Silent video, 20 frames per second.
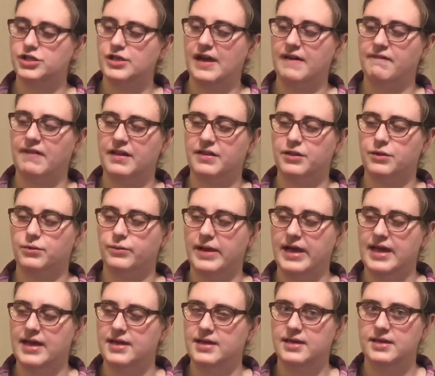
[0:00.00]
You have like the
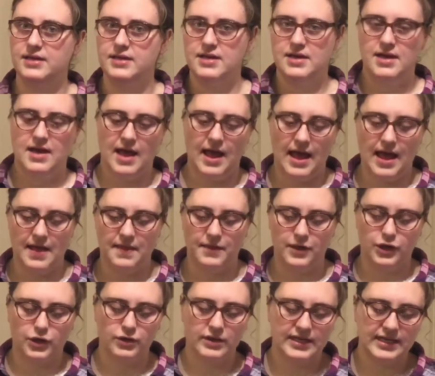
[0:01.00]
red and the
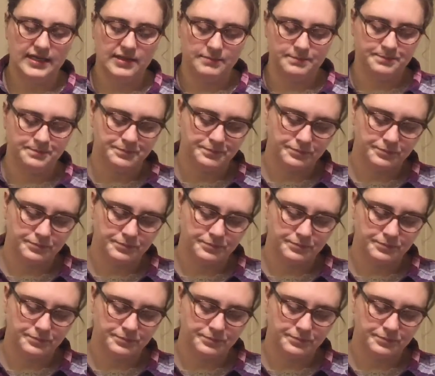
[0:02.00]
green.